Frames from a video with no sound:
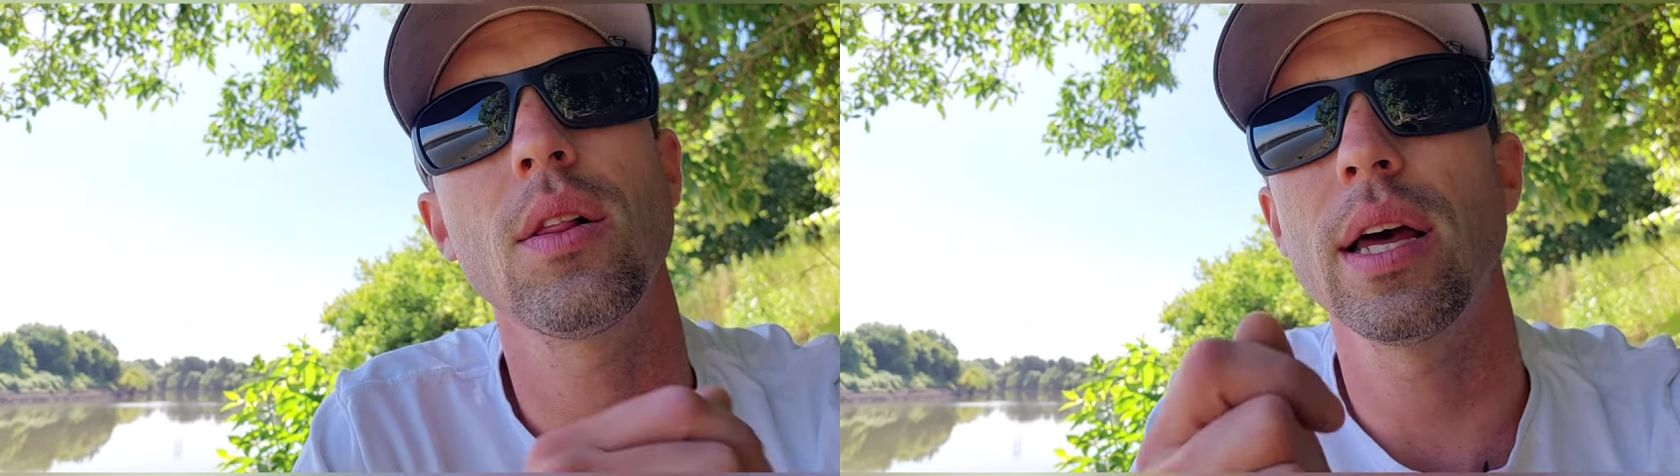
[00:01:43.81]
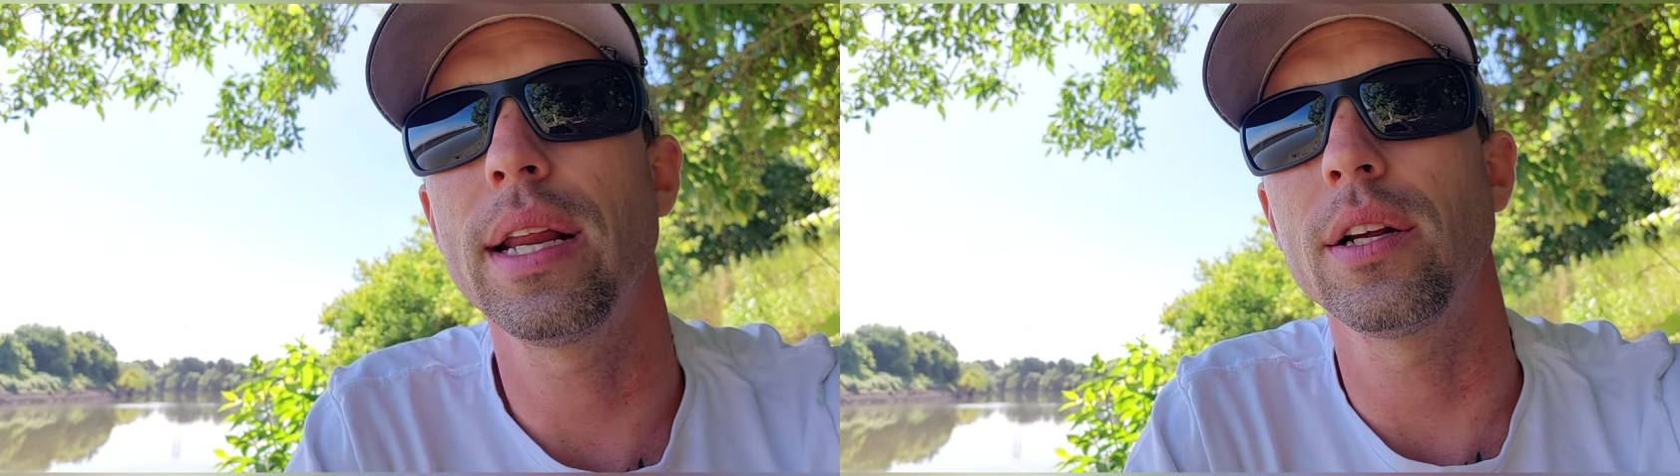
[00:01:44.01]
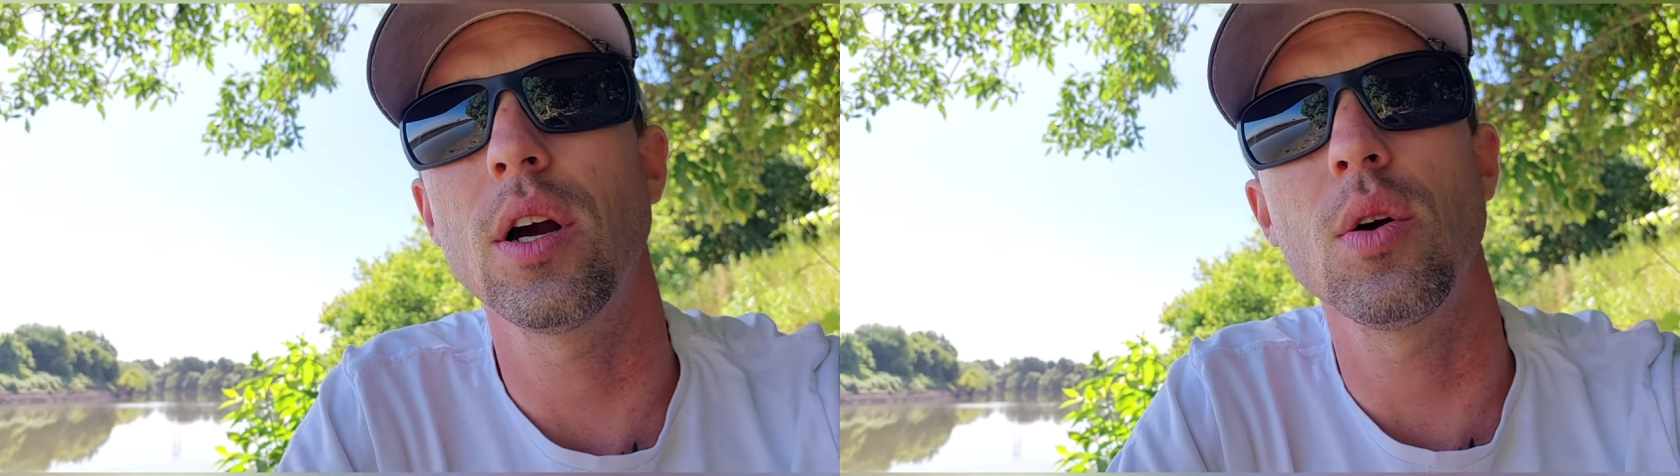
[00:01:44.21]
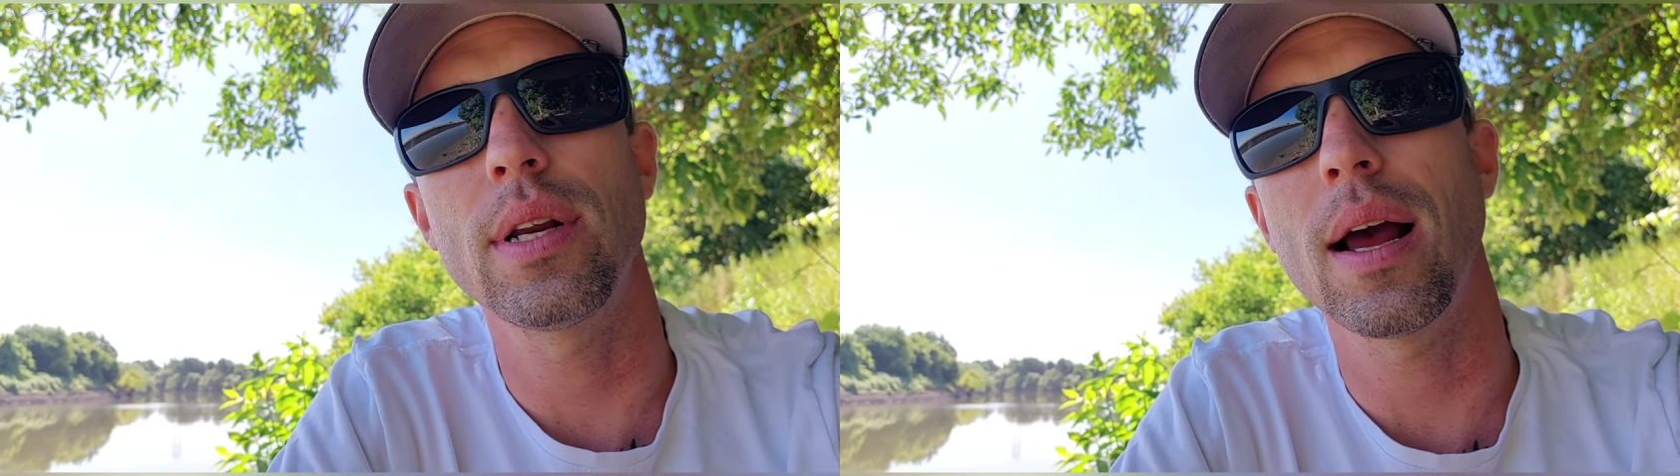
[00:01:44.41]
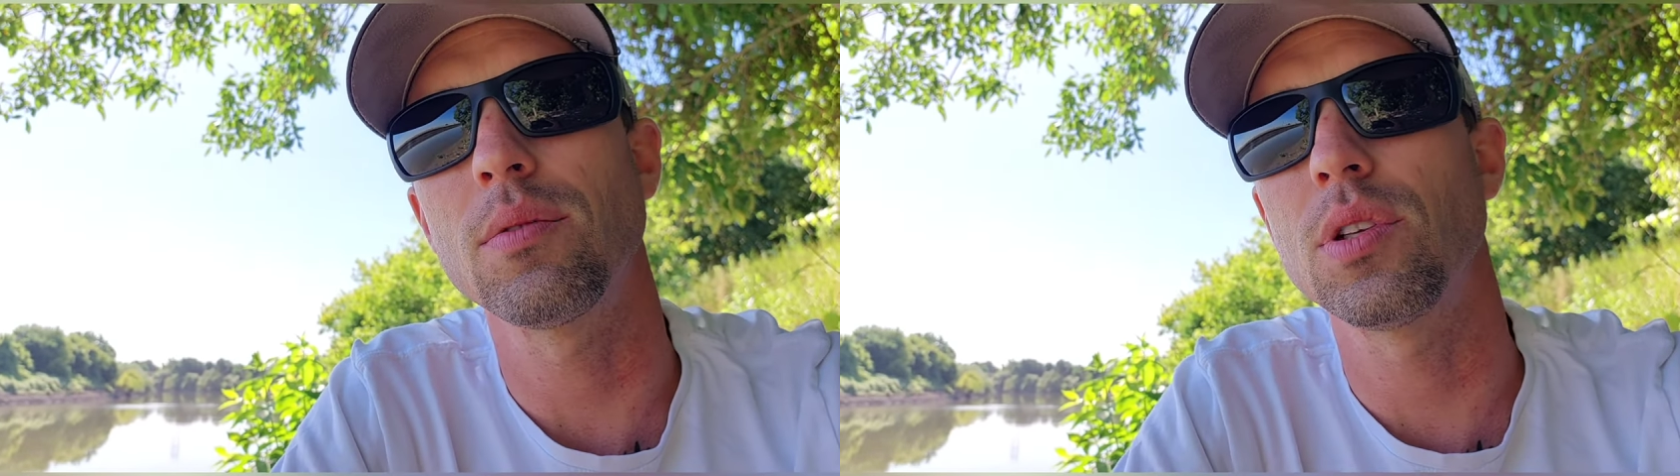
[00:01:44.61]
let it go
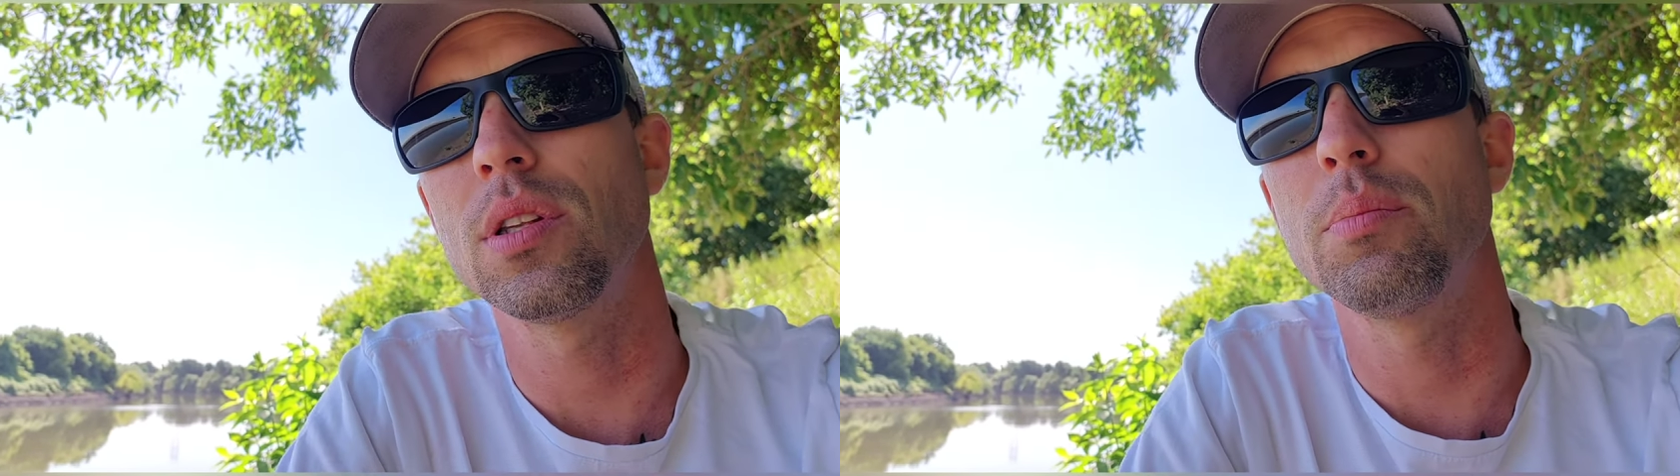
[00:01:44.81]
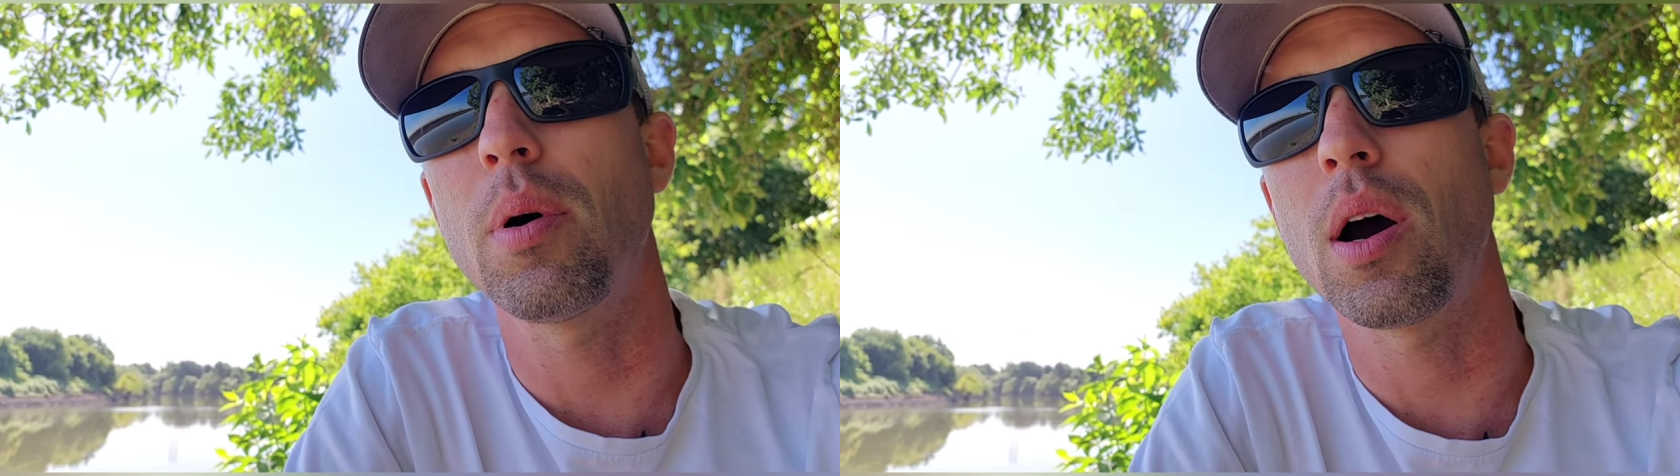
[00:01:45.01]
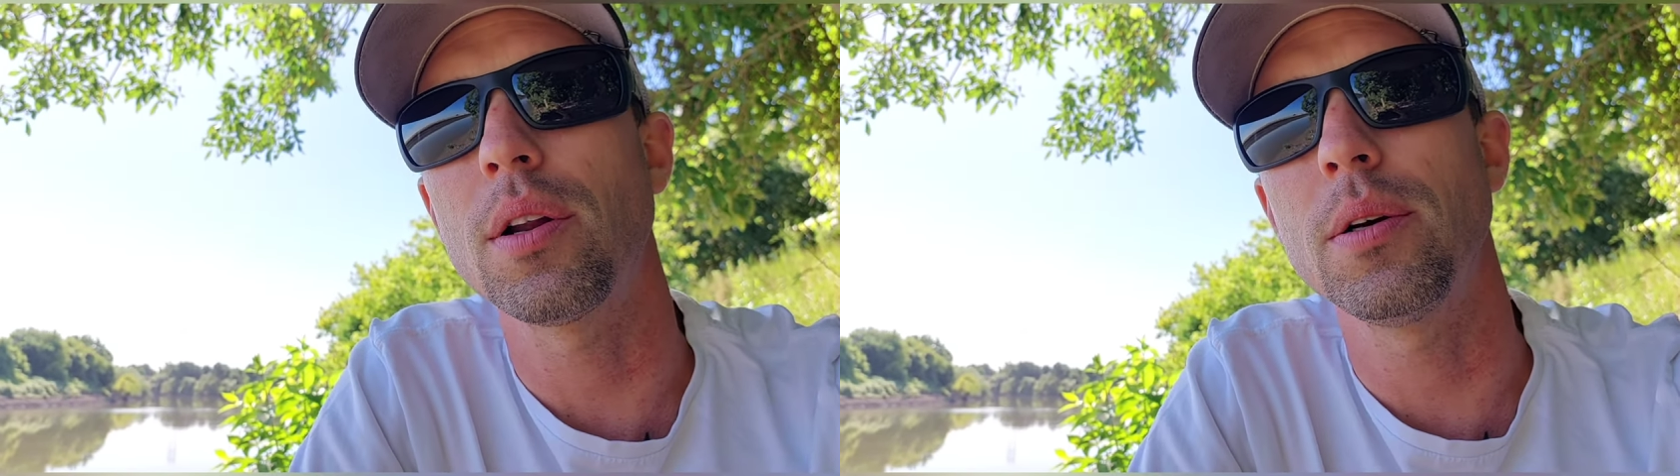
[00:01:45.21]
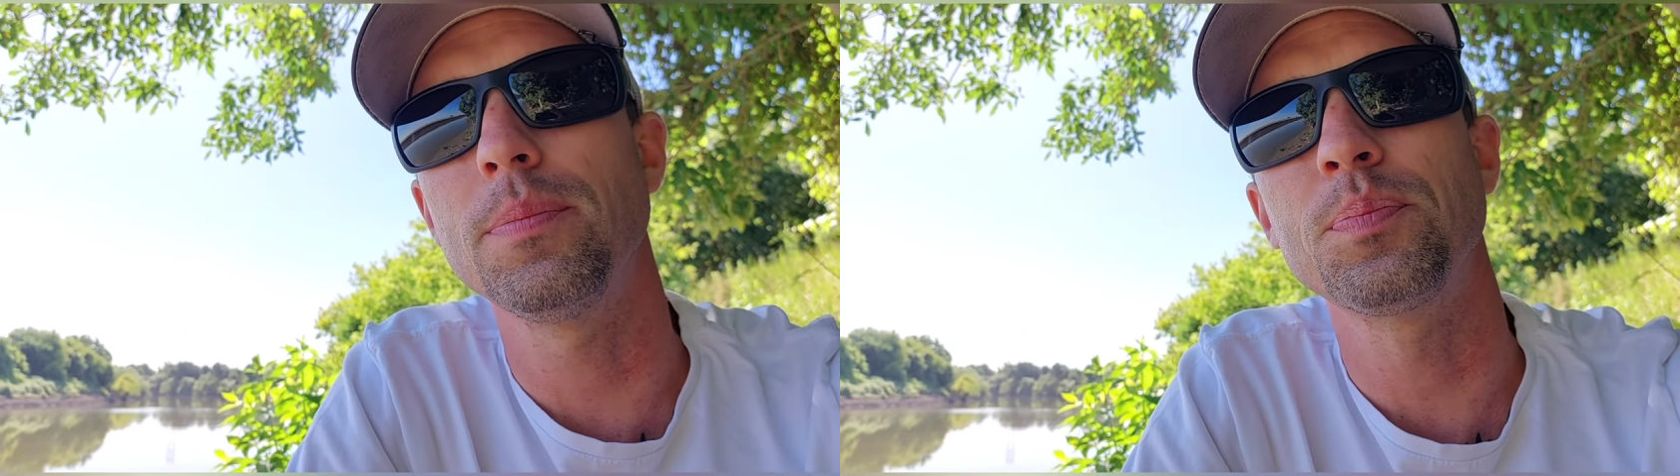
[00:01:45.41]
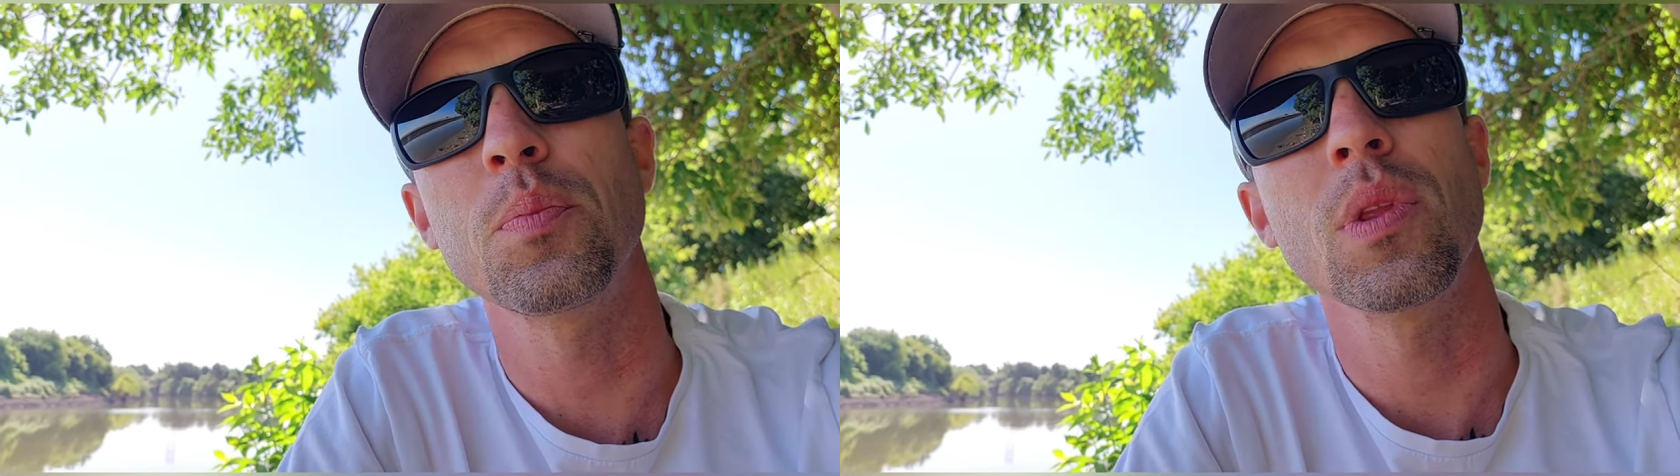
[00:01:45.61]
down to the bottom.